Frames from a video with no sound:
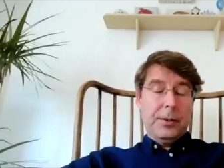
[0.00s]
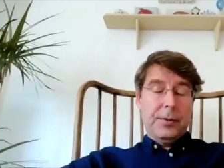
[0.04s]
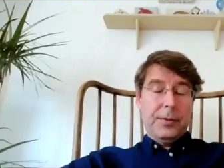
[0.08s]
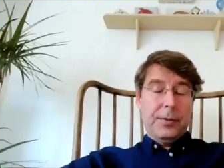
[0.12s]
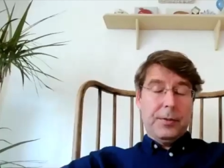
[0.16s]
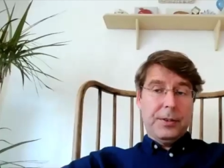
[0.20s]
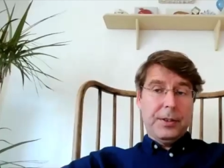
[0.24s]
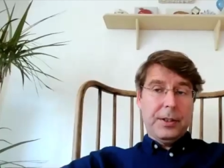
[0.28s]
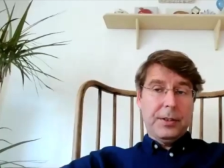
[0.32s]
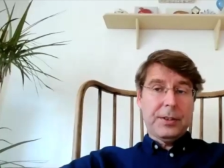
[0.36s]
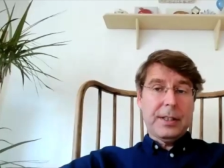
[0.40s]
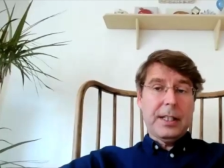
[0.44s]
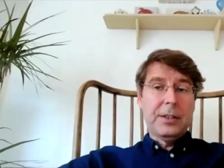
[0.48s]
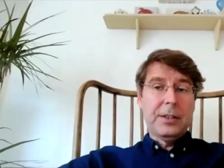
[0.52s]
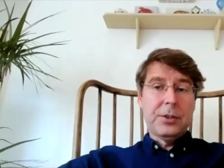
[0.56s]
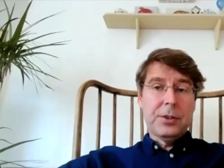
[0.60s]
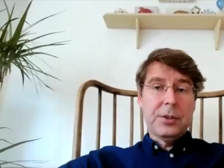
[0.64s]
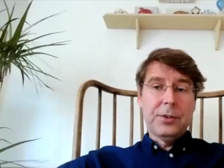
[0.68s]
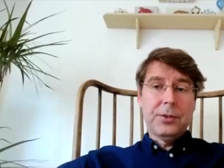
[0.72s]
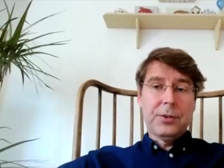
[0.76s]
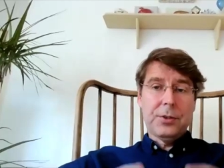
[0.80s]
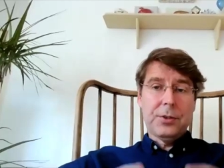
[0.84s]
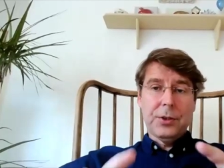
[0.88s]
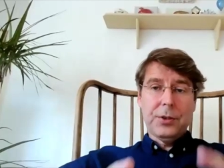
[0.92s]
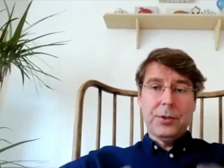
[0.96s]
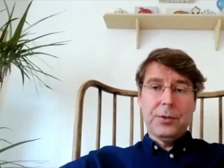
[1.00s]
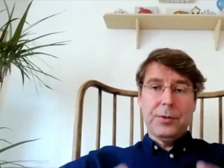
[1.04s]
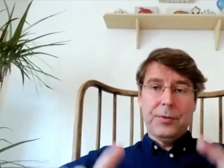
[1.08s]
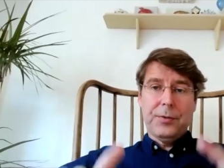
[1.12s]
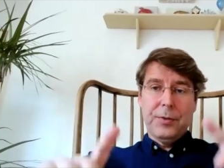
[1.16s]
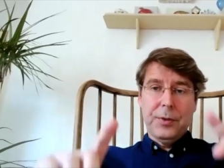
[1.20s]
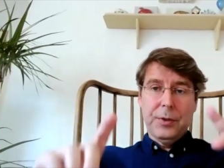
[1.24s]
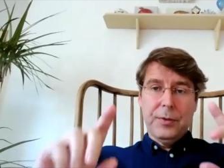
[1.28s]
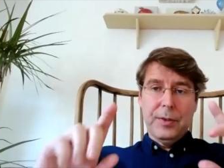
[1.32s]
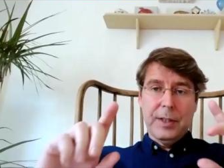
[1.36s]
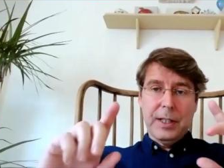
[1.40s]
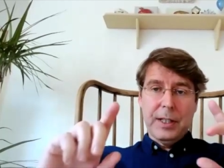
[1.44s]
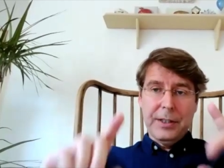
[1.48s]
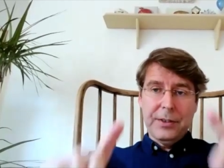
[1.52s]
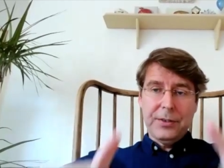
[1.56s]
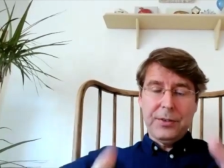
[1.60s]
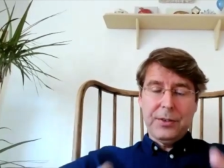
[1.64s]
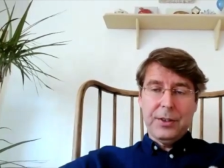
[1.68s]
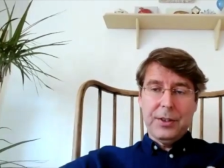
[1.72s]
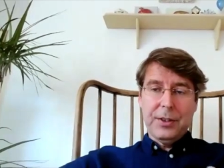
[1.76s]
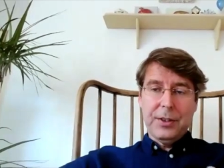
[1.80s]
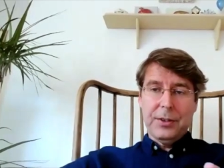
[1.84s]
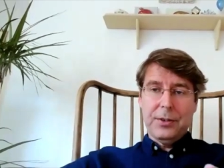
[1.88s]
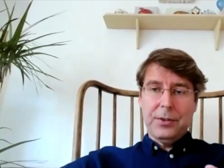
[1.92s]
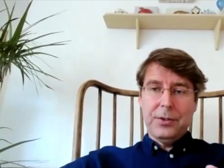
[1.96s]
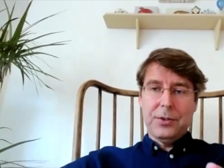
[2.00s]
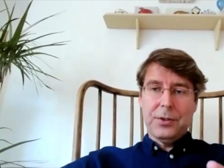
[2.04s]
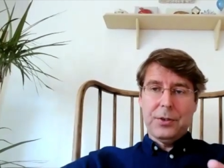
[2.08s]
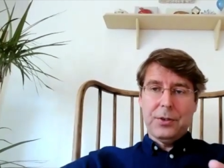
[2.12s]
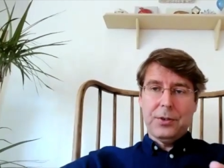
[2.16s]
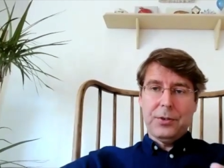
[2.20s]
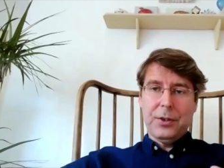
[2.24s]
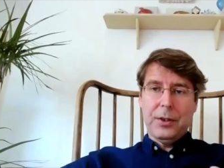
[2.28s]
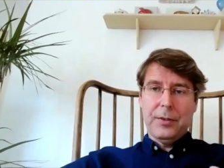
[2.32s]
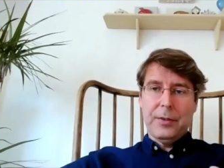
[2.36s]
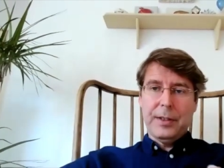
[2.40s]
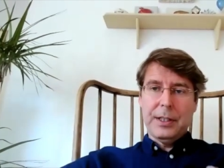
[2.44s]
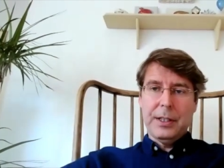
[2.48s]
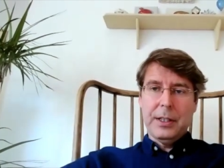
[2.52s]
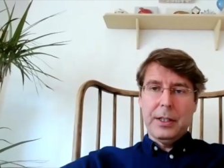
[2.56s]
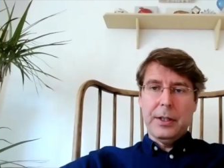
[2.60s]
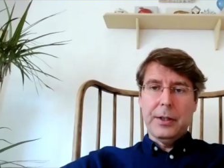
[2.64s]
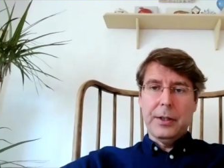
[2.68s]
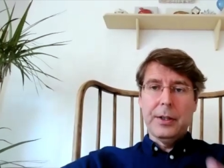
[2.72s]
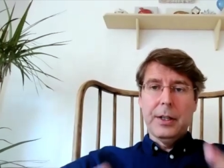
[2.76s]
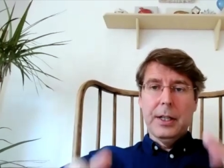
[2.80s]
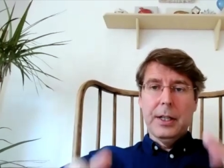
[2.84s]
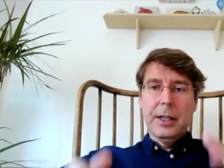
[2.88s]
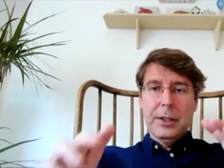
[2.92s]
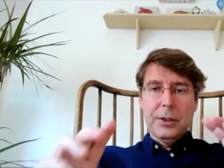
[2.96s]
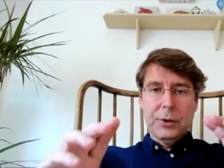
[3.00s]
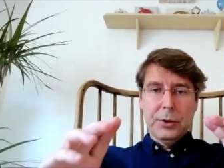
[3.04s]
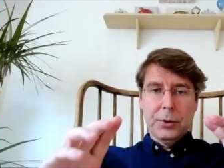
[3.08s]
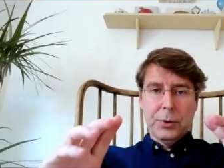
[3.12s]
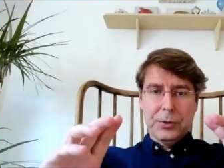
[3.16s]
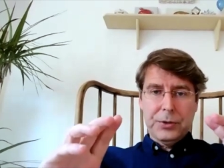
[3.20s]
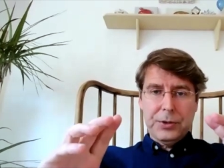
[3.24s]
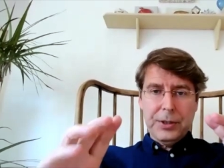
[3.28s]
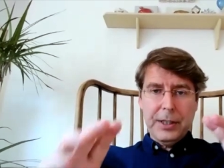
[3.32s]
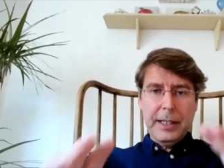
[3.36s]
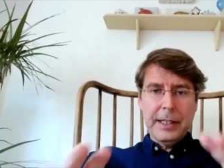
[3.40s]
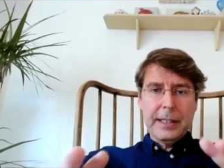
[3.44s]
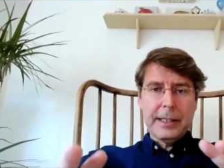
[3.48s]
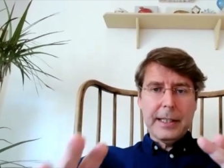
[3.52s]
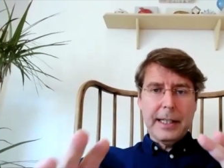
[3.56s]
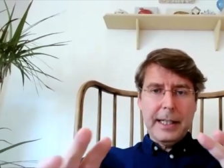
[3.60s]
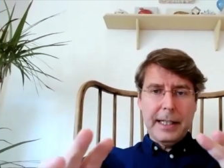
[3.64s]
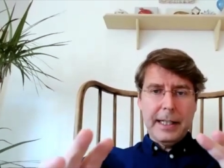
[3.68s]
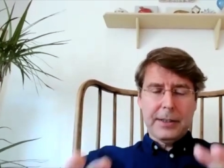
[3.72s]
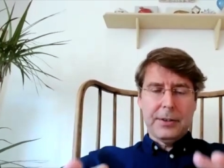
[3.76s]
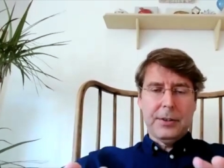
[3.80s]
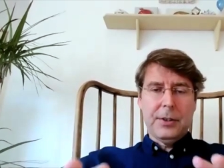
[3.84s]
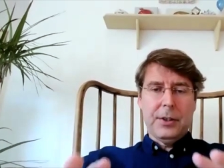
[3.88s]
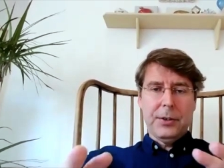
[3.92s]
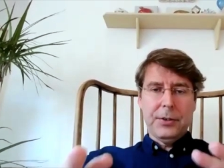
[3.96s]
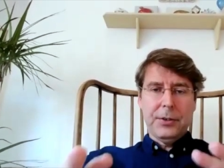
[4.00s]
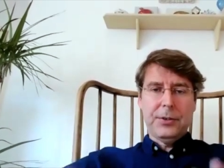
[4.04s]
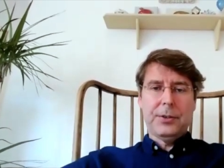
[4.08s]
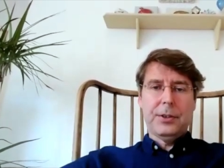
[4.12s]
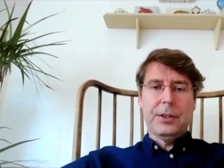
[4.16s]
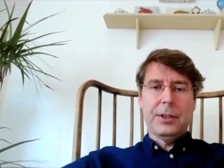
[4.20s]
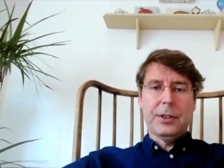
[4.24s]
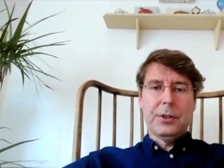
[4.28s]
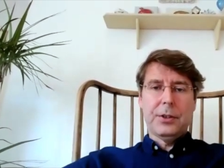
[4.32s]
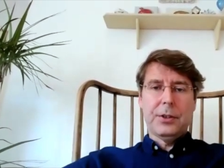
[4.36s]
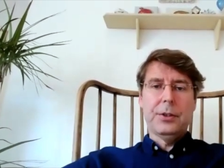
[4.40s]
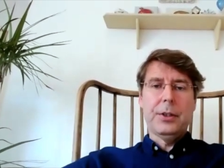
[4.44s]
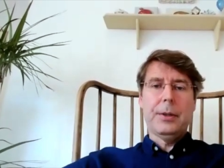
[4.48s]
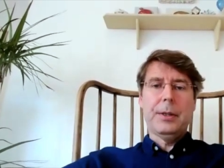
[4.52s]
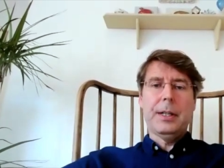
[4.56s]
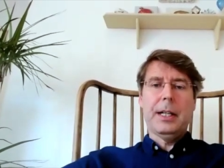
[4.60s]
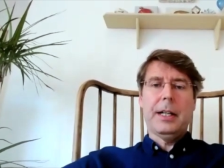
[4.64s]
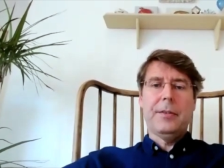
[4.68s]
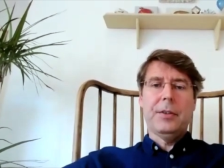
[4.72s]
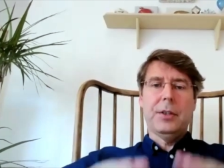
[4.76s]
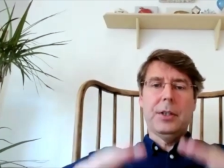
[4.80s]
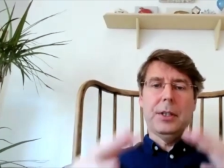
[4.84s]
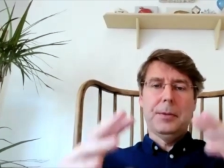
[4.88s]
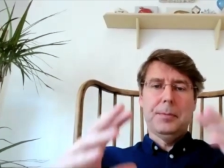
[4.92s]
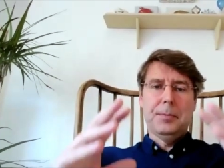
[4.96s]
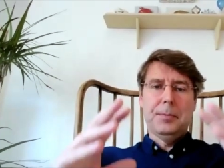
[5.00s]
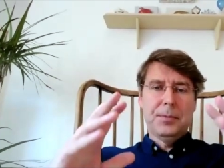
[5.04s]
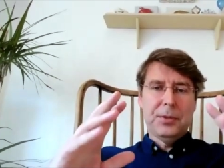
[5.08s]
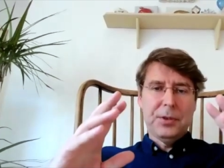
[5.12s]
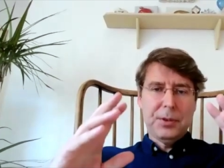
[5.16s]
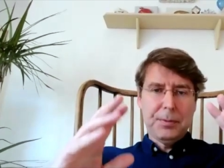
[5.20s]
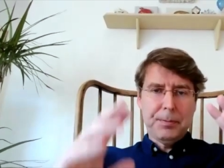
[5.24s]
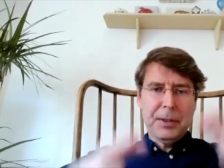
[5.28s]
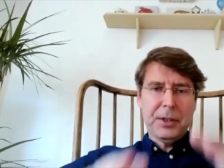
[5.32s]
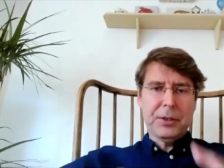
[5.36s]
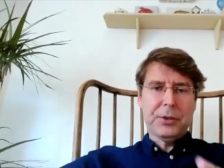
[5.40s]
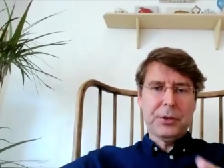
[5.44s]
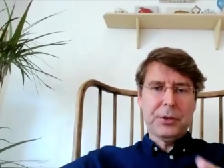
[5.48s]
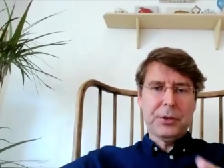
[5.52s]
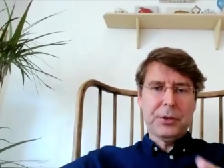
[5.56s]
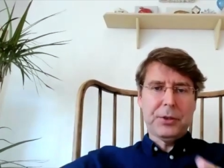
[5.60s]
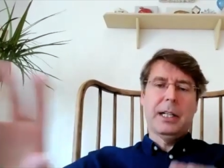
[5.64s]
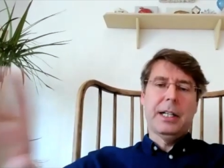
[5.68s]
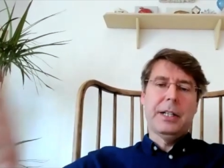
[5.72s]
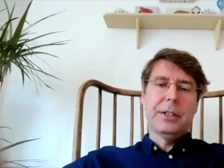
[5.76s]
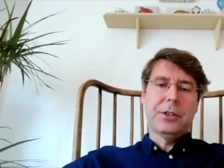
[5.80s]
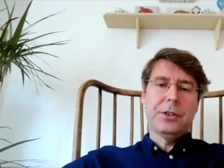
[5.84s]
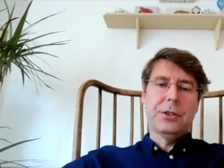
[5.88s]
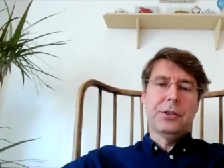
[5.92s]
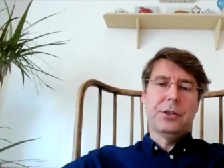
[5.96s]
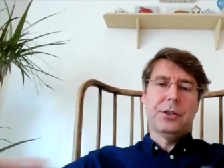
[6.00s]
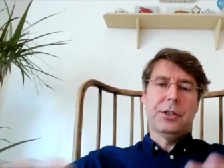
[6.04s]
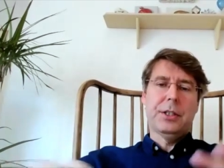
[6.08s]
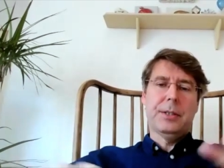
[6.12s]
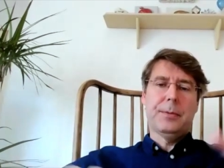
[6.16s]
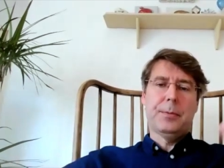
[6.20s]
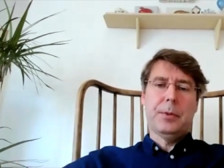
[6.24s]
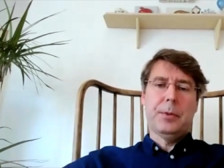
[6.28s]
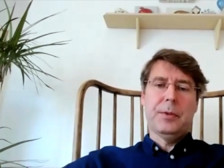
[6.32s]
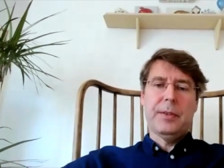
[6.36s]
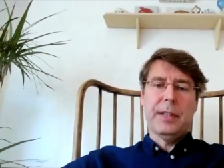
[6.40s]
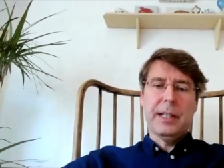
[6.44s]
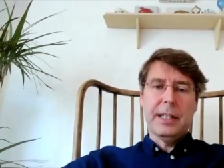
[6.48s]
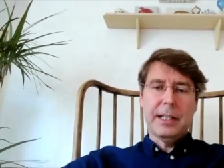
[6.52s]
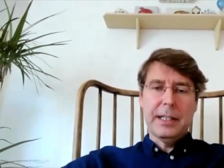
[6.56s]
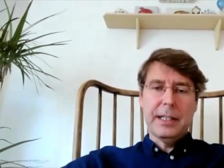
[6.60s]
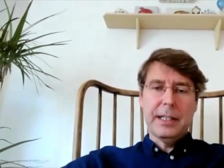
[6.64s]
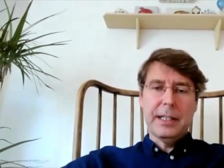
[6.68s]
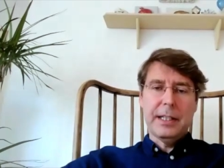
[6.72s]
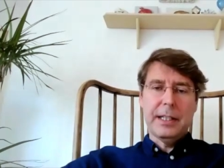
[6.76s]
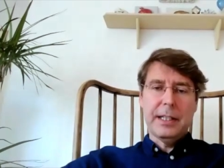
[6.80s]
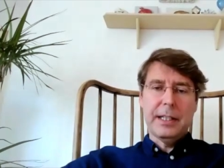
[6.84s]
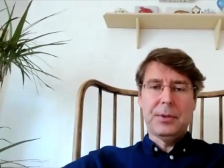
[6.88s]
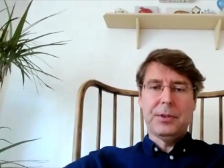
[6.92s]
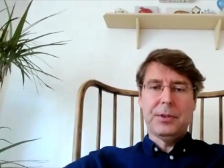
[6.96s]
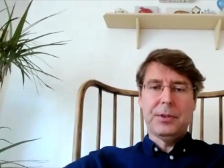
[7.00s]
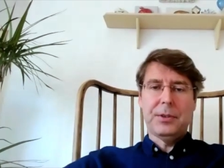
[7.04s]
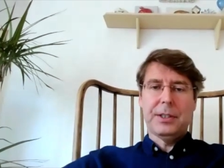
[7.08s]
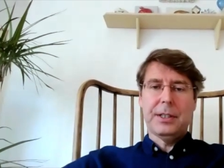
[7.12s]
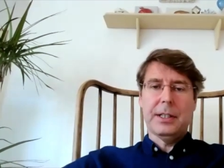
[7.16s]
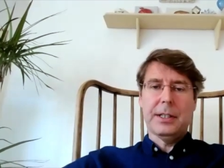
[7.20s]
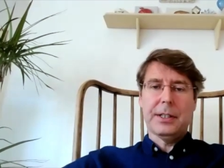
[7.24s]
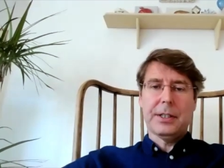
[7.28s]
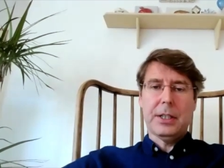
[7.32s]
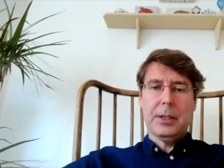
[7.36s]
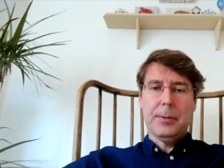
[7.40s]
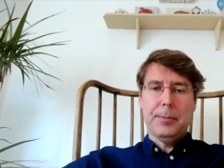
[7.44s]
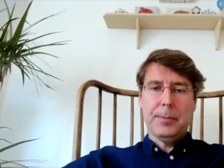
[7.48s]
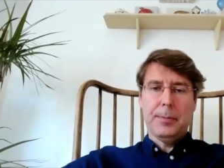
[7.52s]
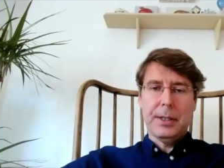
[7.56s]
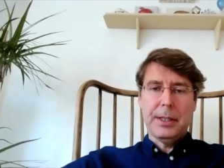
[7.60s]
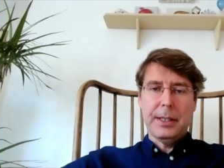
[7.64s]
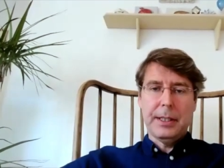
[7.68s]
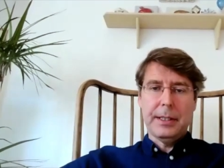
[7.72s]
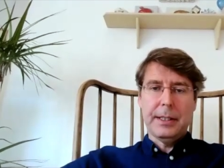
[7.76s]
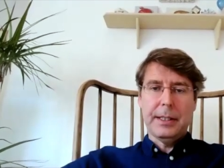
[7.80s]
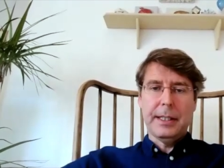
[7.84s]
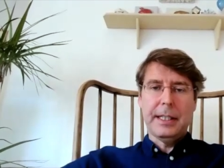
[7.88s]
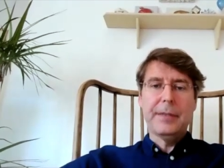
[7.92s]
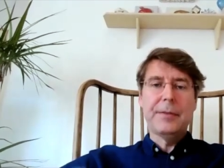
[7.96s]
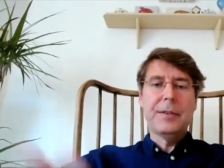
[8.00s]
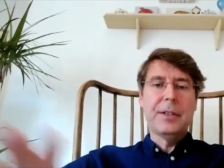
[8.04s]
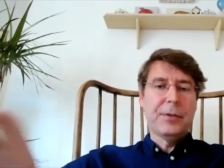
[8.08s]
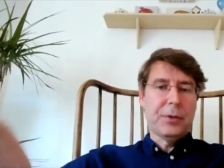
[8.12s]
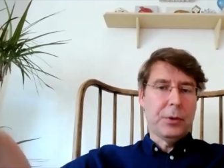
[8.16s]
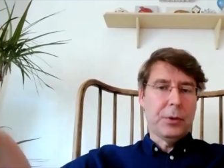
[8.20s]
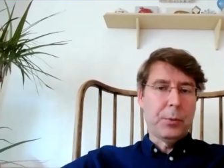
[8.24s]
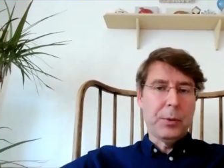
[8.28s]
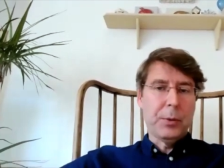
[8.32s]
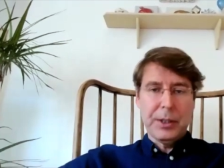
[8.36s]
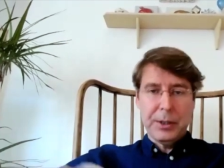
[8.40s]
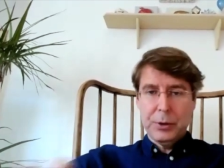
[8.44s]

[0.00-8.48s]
fantastic. And just just for the listeners, just so they know, you're tech agnostic. You don't have a special relationship with any particular company, even if you work.